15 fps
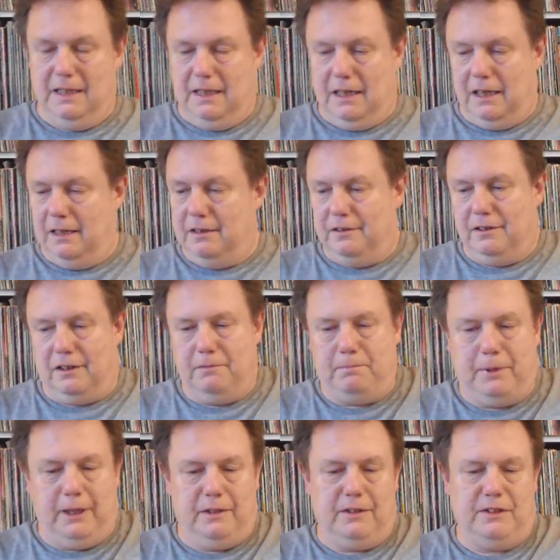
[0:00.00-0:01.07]
And I
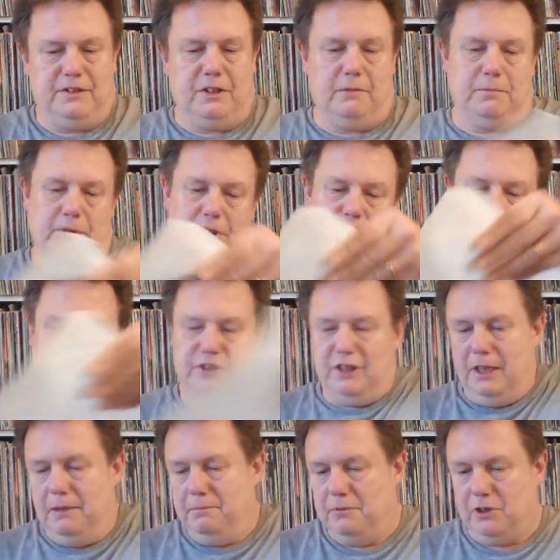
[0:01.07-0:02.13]
picked this up at the
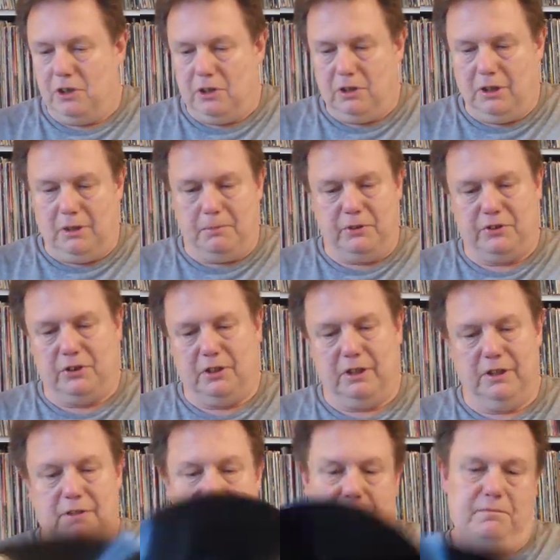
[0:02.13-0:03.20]
same time as
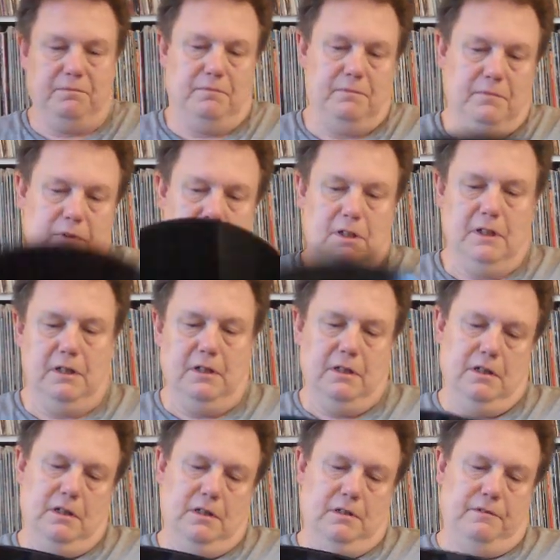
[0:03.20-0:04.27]
I
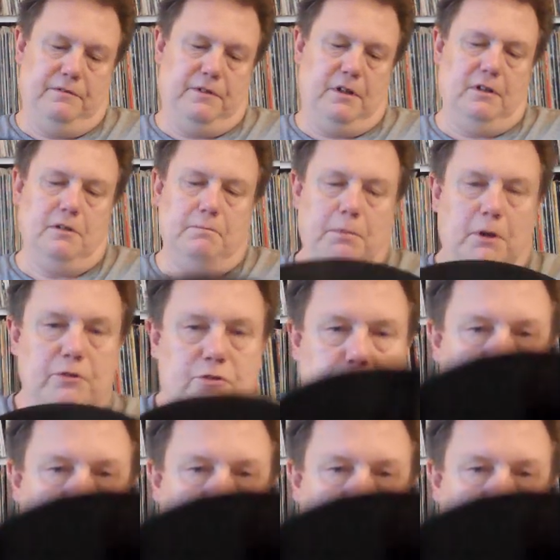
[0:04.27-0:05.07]
found a bunch